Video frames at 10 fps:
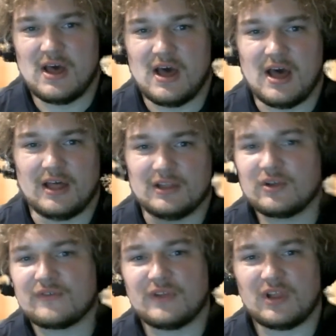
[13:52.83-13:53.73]
Look
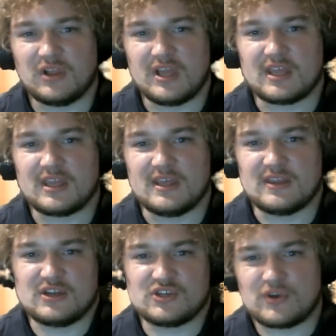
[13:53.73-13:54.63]
for the link in the
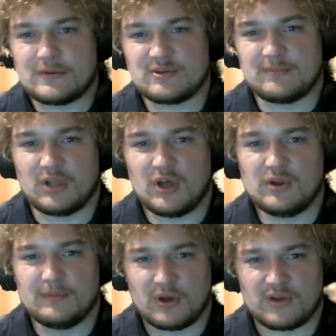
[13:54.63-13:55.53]
description below to
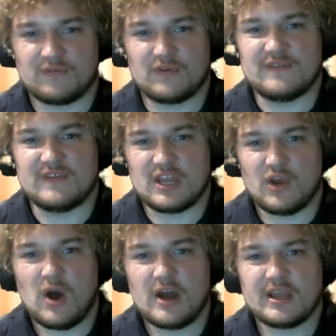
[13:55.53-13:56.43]
book a free video
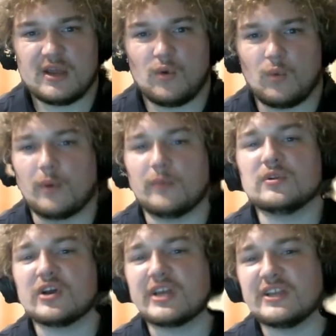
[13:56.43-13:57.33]
audit where we'll
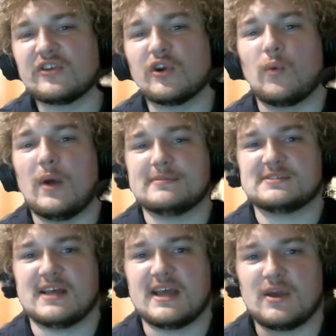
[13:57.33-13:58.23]
look into your
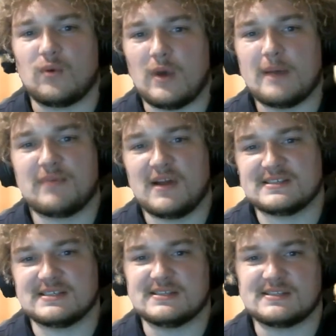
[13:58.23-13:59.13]
website, web
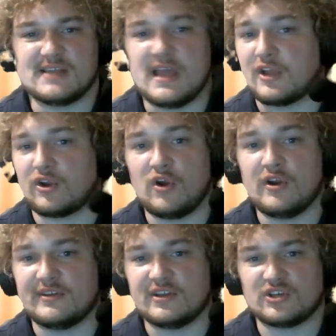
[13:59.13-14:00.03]
presence, and current
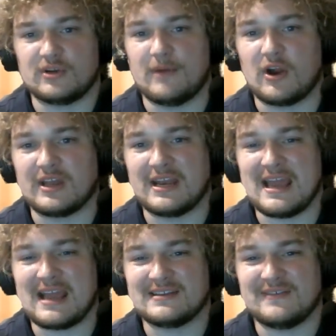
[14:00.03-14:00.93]
digital marketing
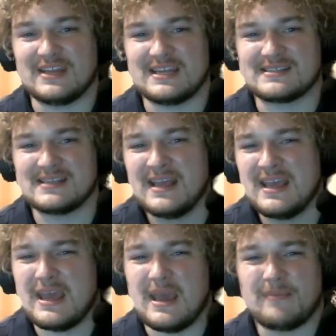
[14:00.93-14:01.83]
activities
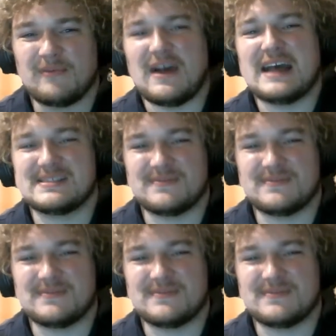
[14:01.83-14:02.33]
and provide some free